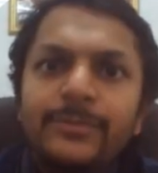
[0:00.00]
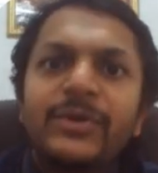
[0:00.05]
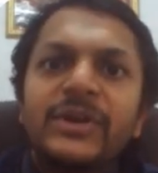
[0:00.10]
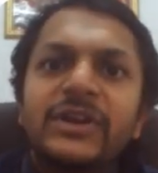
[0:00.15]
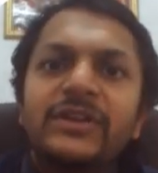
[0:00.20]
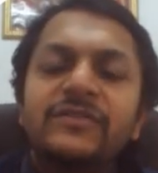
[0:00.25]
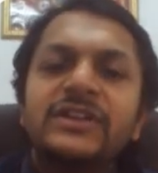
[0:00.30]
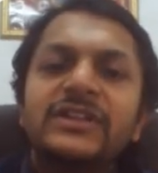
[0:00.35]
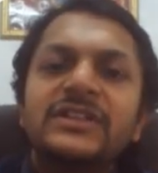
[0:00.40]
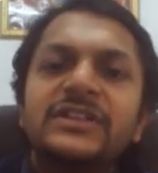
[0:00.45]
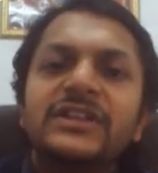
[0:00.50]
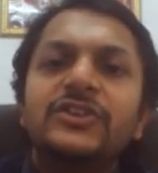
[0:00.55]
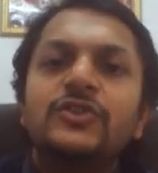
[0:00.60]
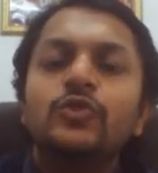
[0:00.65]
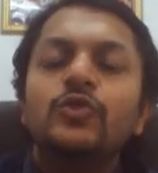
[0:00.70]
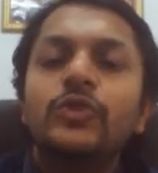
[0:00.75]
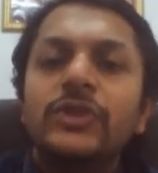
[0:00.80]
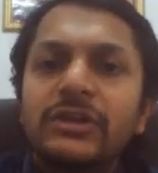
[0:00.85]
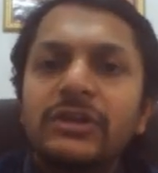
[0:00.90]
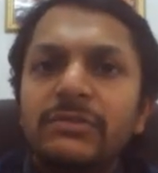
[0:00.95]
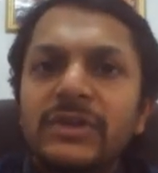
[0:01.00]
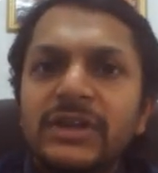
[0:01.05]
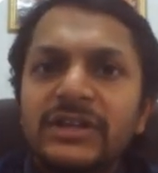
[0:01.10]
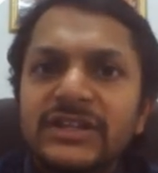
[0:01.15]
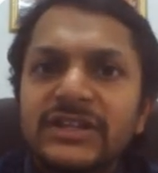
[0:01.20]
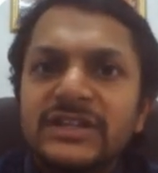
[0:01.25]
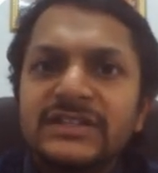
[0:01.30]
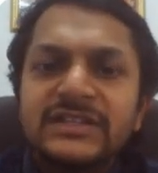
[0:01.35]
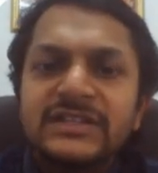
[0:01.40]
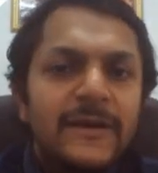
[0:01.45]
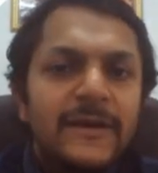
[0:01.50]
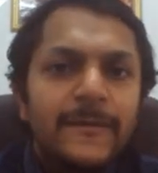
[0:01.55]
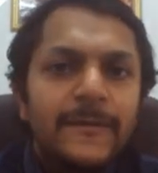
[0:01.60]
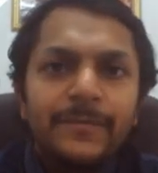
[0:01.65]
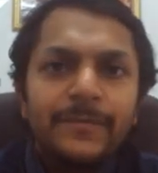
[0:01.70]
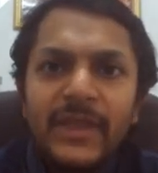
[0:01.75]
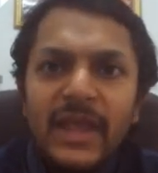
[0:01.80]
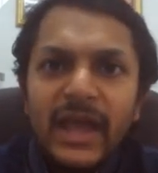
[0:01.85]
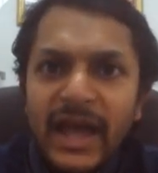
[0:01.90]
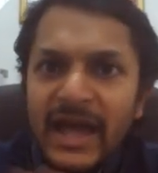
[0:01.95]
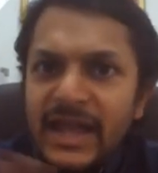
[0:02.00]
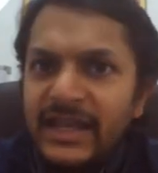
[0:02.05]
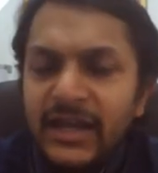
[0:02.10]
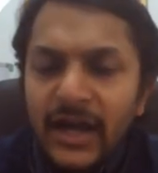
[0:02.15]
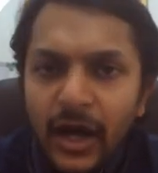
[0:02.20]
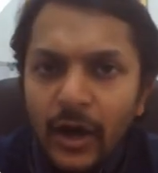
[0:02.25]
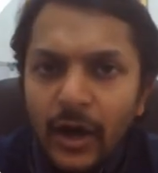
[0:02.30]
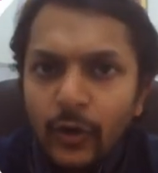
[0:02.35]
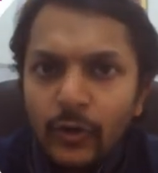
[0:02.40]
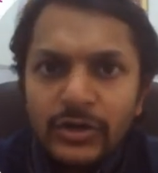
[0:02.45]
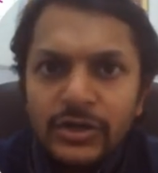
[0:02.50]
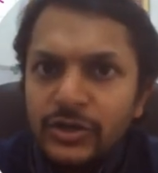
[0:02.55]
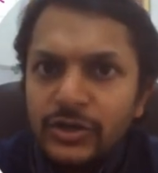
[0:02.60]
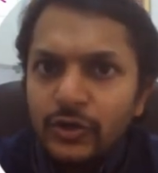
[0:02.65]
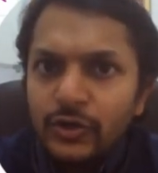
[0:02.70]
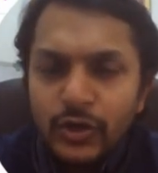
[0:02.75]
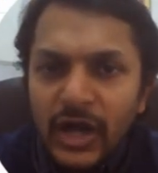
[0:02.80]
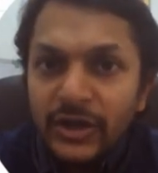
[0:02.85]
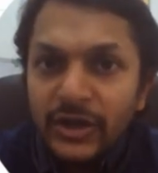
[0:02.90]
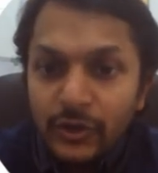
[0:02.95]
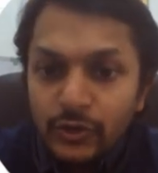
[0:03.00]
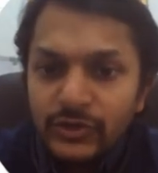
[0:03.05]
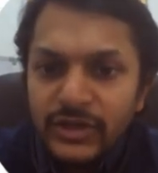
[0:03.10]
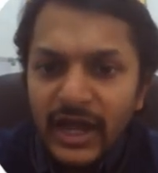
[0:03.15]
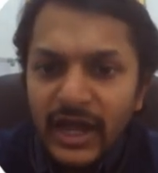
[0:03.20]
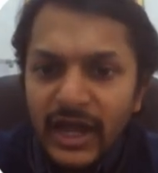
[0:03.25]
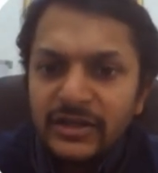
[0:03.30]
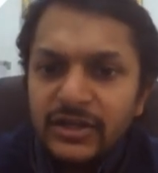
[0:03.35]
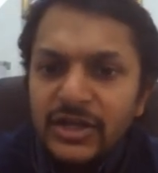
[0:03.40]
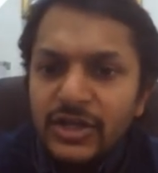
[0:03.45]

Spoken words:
between the two images anyhow. You can't do that.